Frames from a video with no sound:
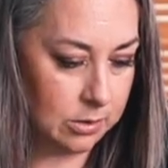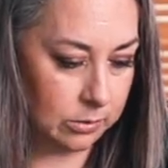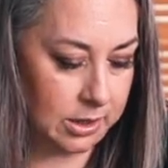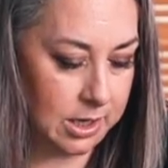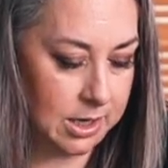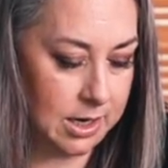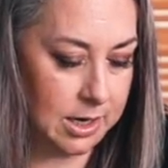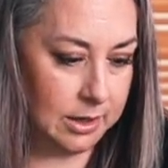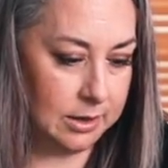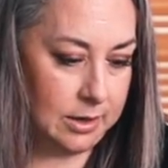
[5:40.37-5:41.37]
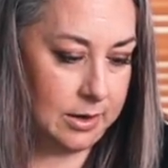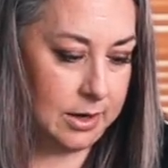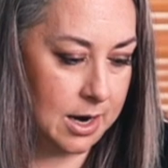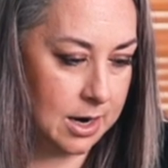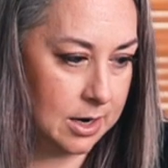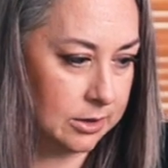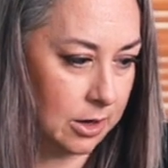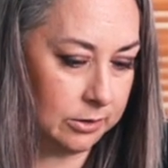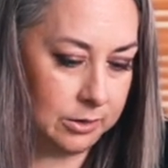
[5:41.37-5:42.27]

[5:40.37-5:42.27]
Okay, and our